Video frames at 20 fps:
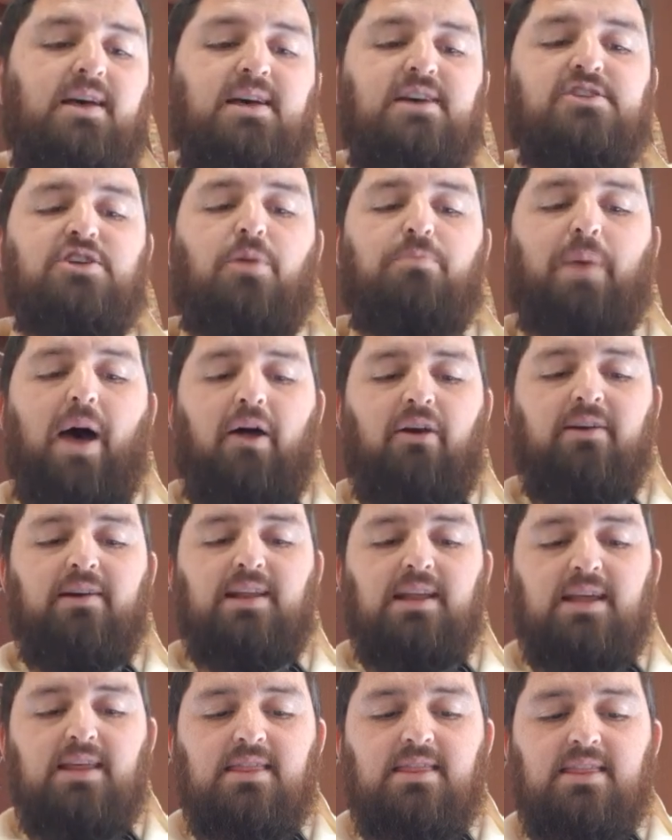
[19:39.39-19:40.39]
So
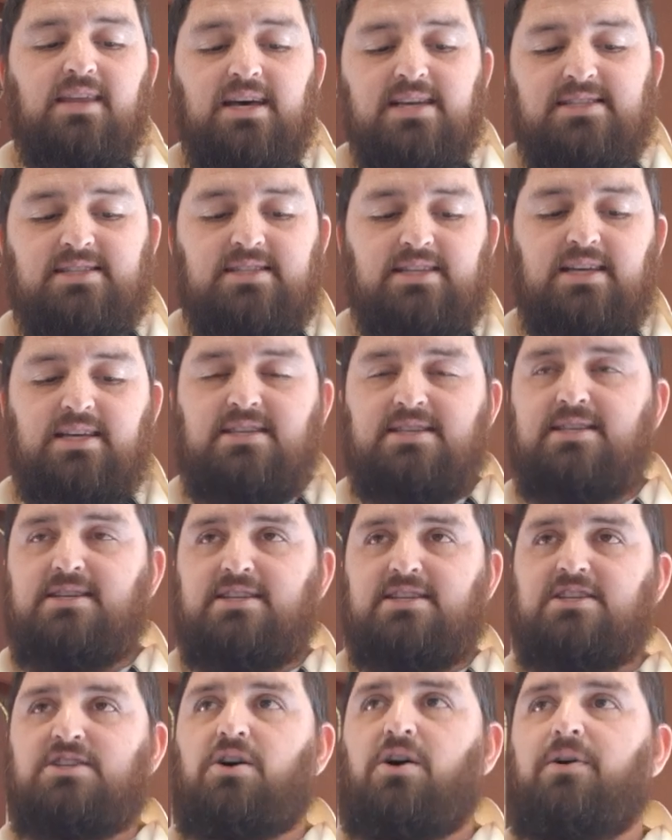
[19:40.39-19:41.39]
apparently, this is the
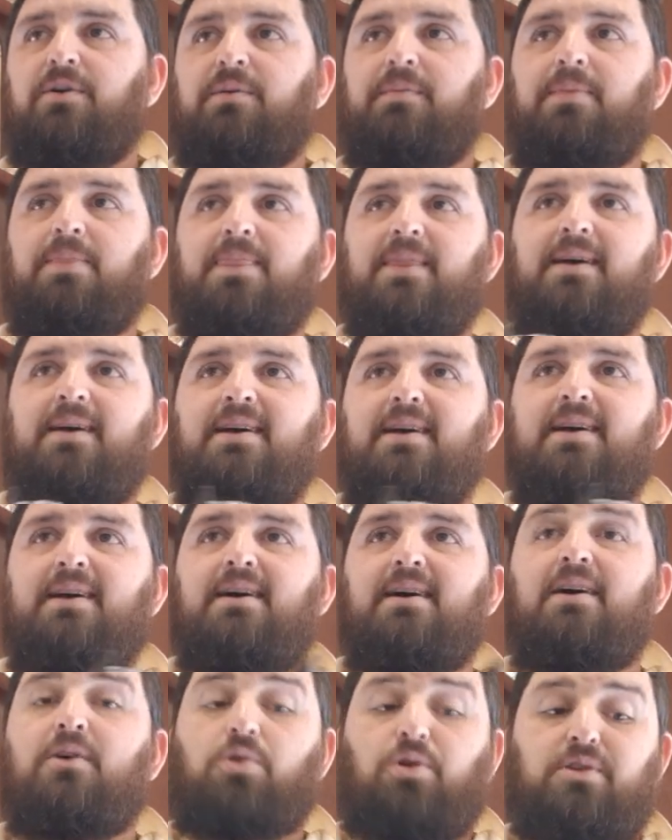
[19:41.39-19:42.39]
song
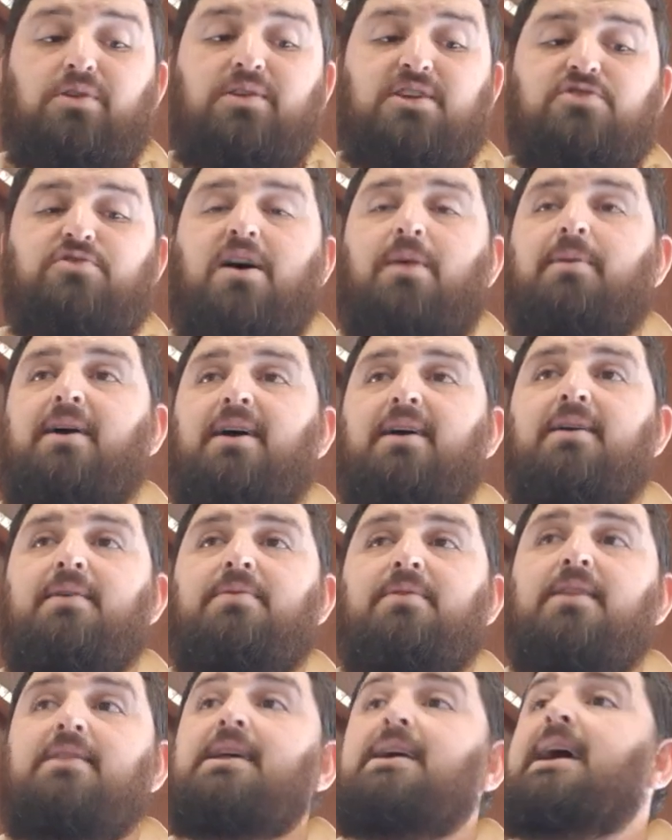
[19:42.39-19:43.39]
according to this rabbi,
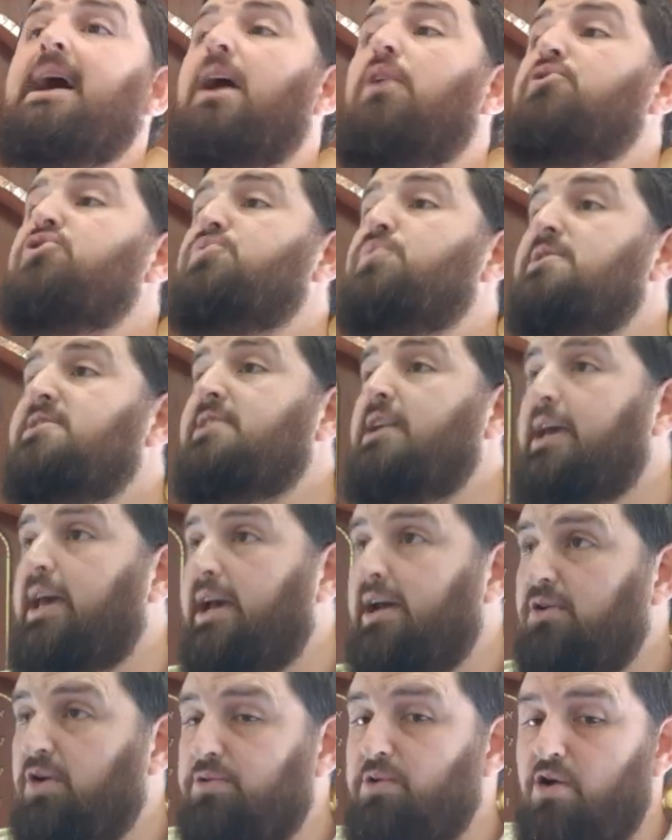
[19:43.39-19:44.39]
that the cows were
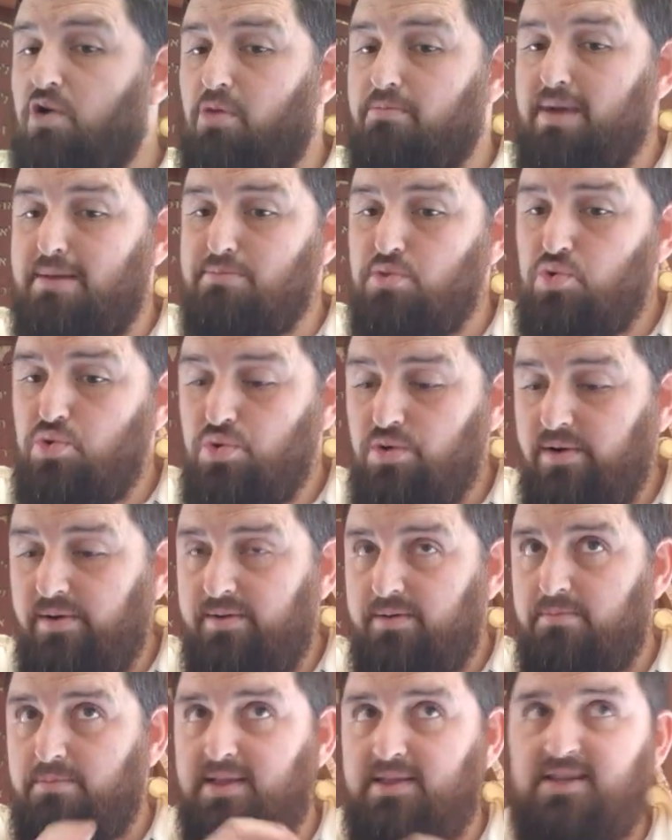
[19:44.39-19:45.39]
singing, not Romemu,
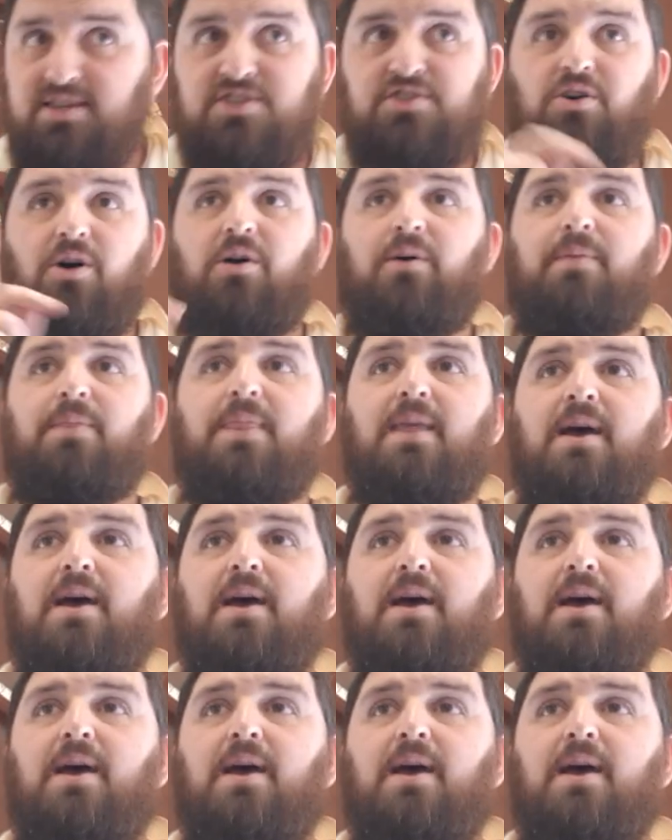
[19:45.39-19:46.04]
but this song.